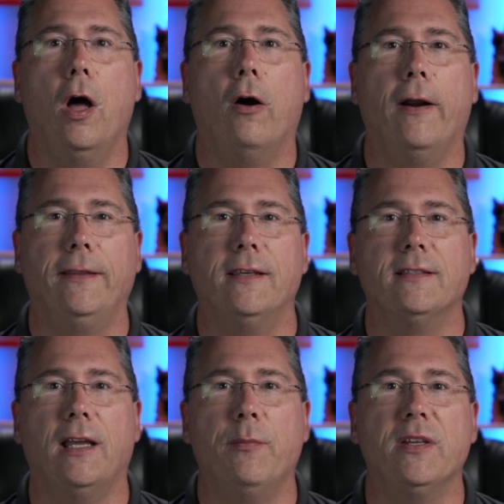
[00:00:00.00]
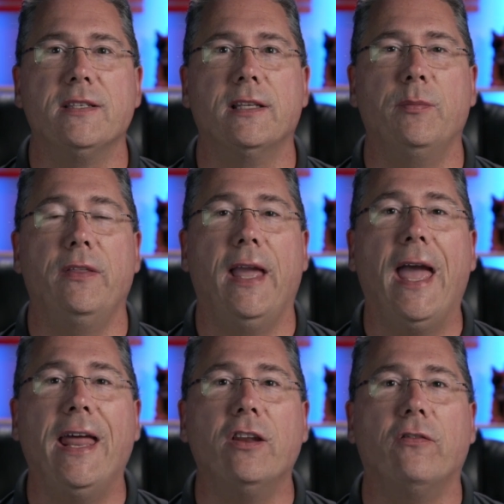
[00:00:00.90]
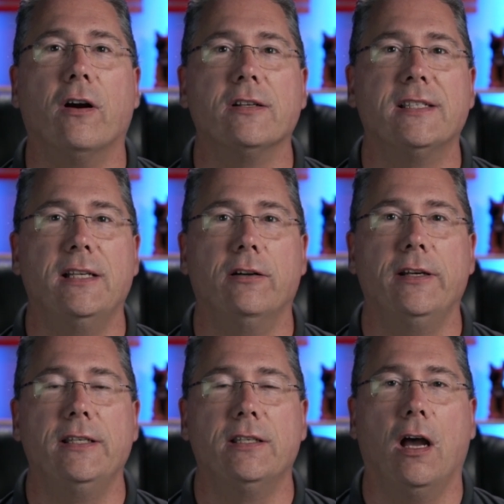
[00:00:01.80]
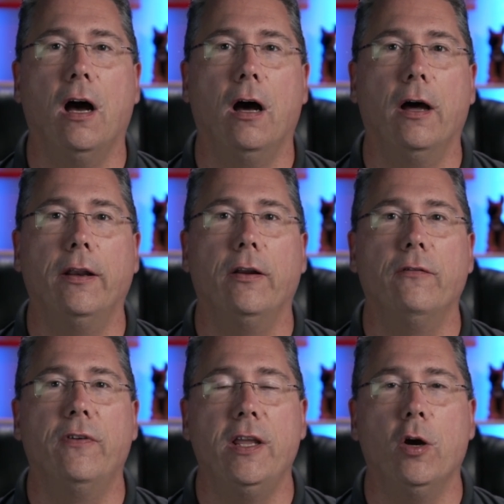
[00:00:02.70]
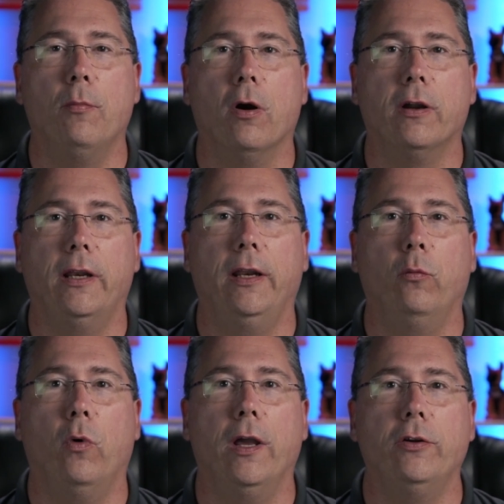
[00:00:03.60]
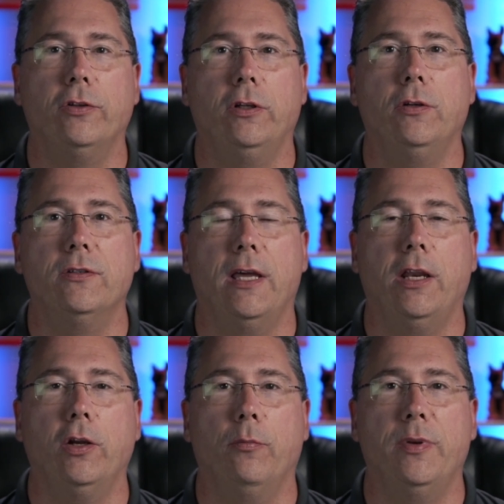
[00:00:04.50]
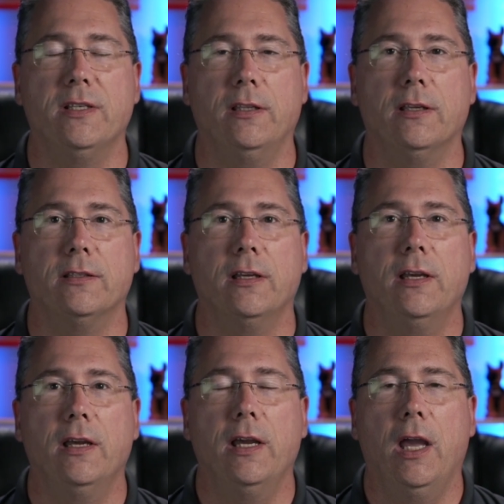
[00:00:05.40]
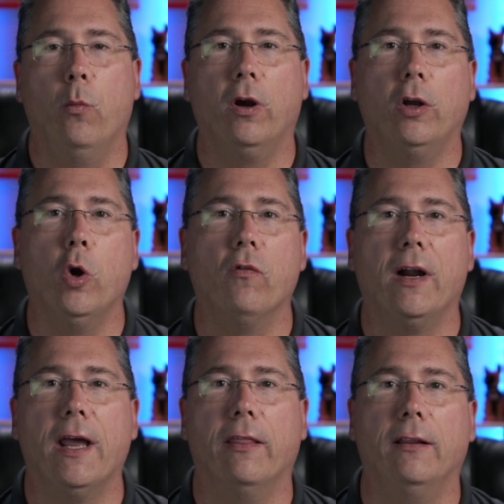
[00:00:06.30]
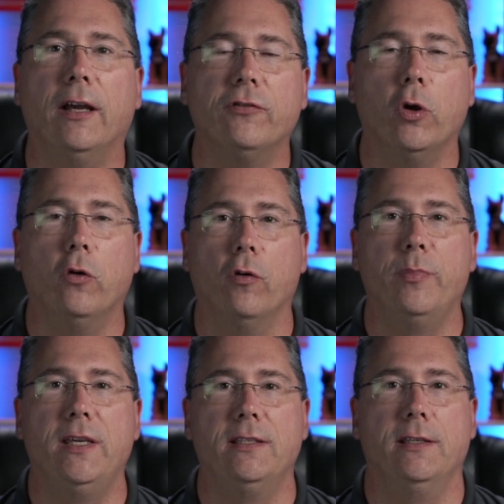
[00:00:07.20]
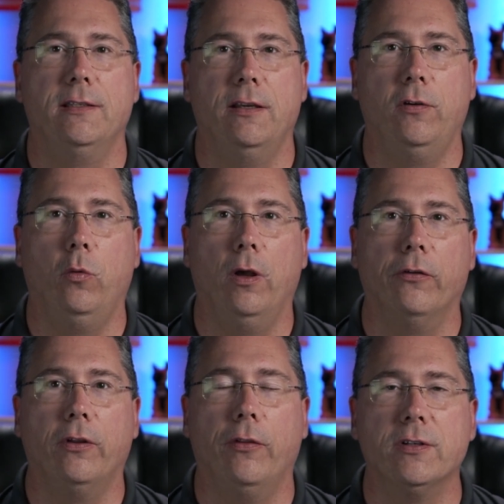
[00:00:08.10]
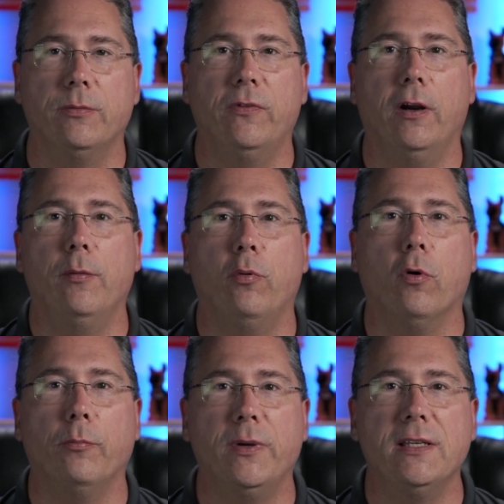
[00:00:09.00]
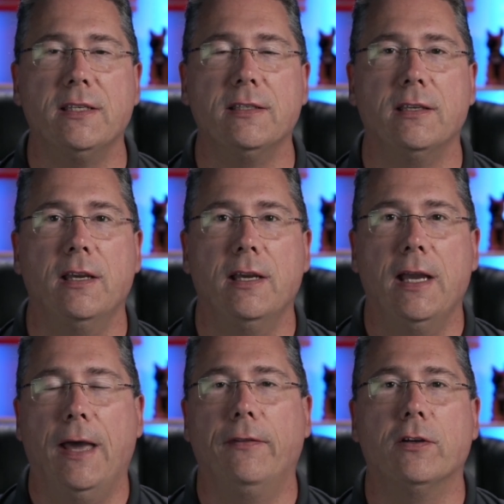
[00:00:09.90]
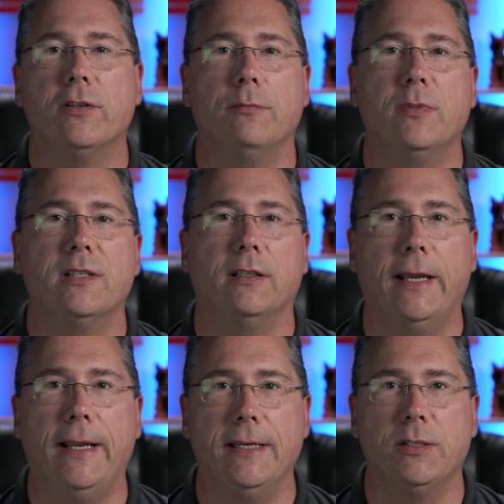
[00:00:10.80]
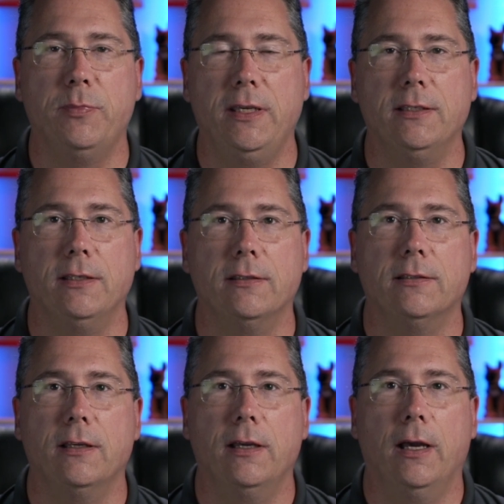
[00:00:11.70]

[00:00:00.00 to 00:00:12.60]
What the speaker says: All right, this time this is going to be the end of our series on video marketing and why you should use that in your business. And we're going to go over kind of the leftover pieces, if you will. So there's some very important pieces, and then there's some miscellaneous pieces.